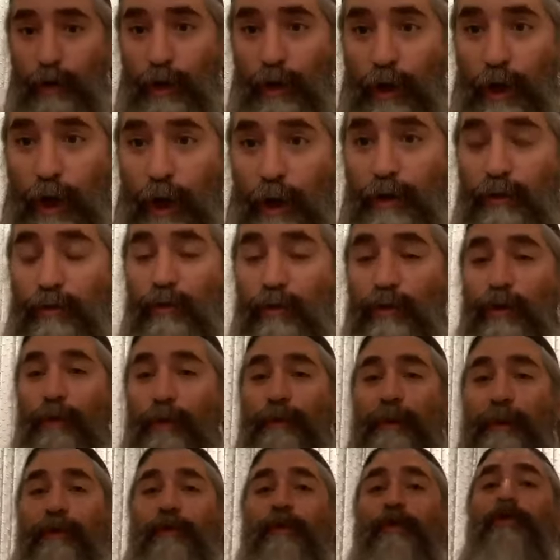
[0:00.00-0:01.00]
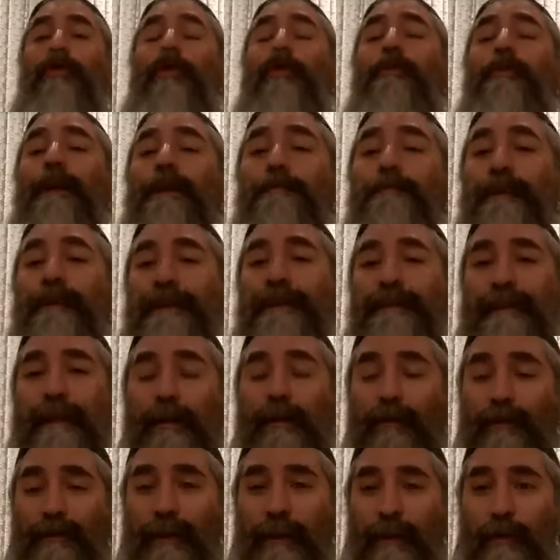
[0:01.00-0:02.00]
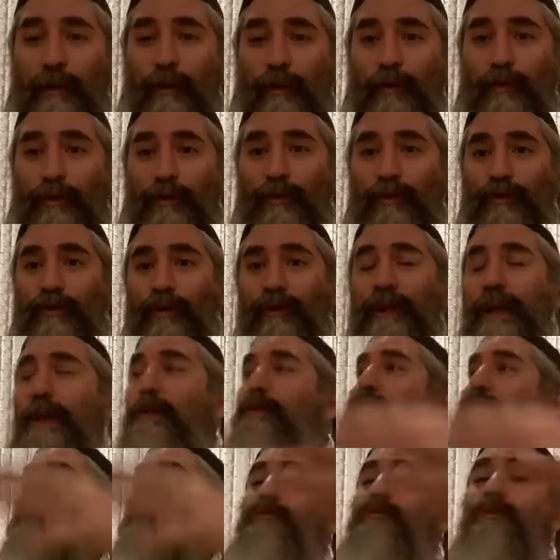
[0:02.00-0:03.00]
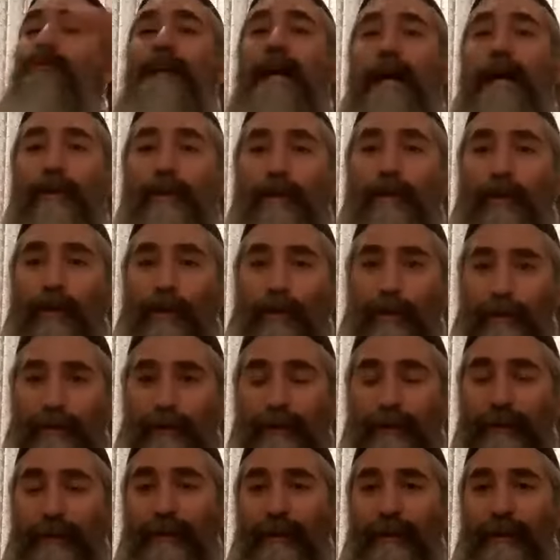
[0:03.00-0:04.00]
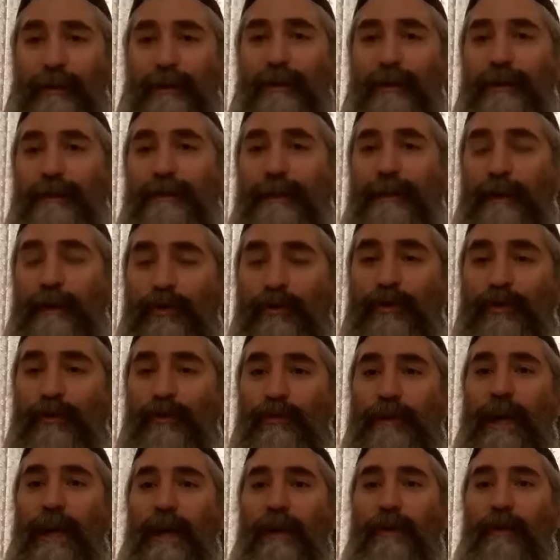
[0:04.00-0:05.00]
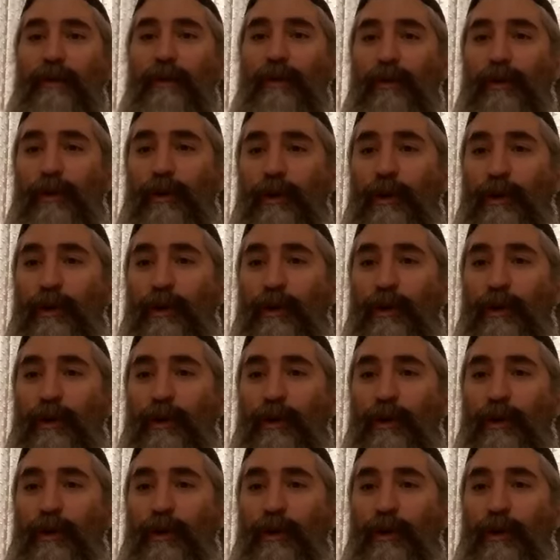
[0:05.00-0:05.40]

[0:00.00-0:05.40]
could not do the, the Korban Pesach on their own. So they used to gather, they used to gather